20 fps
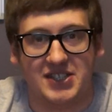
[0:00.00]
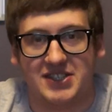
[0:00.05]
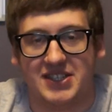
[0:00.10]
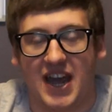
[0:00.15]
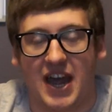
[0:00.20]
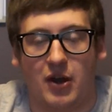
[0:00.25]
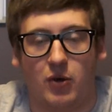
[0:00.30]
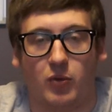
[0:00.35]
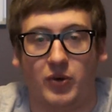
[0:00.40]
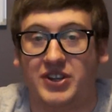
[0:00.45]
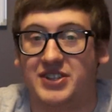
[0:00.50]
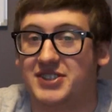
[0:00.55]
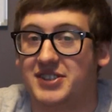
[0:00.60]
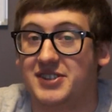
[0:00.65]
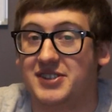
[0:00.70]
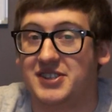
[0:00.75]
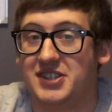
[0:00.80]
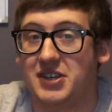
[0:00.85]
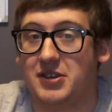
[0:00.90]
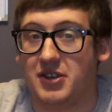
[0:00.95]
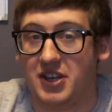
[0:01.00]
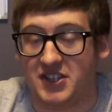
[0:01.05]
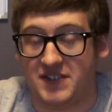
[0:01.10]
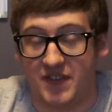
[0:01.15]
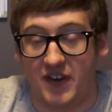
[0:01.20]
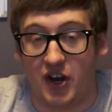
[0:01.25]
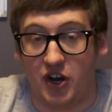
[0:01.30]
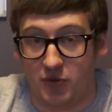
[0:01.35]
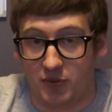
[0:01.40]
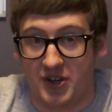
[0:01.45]
It's got a recency, it's
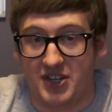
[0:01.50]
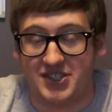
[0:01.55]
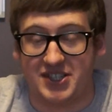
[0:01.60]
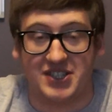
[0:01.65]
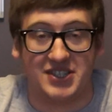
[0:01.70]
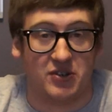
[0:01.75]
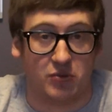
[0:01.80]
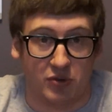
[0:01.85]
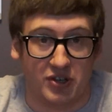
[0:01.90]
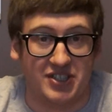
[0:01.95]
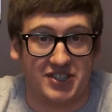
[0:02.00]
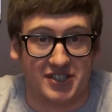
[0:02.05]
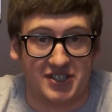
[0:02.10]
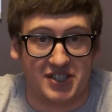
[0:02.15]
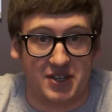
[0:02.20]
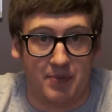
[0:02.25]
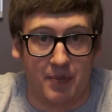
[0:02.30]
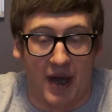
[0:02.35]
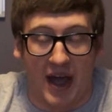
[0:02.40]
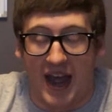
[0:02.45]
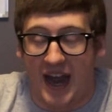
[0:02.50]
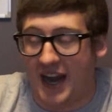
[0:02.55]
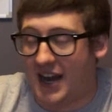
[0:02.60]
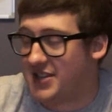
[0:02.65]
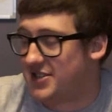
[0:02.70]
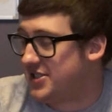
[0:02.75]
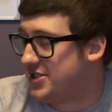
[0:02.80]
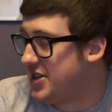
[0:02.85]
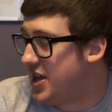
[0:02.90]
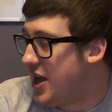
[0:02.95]
very recent, it's a recency
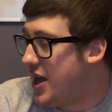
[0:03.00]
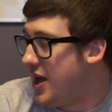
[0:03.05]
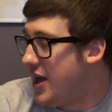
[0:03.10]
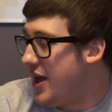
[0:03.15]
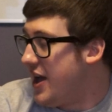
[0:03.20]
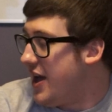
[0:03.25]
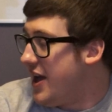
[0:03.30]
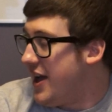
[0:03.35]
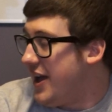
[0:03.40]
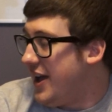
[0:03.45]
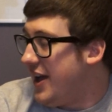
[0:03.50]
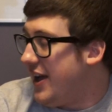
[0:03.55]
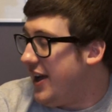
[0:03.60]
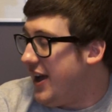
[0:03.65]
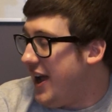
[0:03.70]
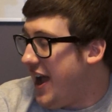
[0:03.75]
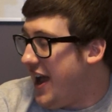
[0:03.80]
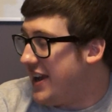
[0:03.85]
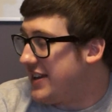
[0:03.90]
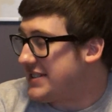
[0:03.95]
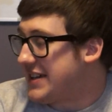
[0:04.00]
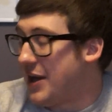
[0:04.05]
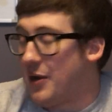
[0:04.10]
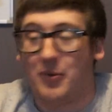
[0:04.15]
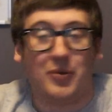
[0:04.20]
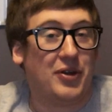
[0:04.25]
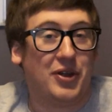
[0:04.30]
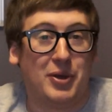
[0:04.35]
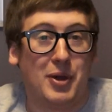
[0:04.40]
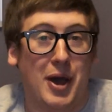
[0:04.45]
bias and it's got
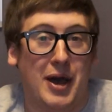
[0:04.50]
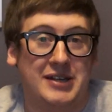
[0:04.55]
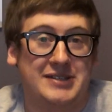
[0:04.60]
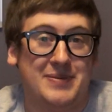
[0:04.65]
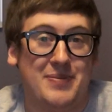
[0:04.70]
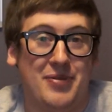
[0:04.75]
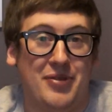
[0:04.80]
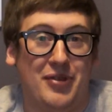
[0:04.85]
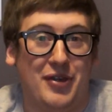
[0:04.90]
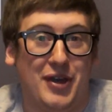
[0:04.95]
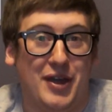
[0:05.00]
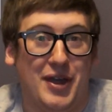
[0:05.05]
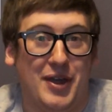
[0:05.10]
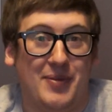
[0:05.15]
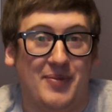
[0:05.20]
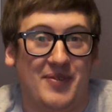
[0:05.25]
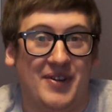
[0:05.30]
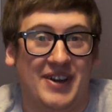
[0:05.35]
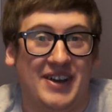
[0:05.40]
a really awesome theme.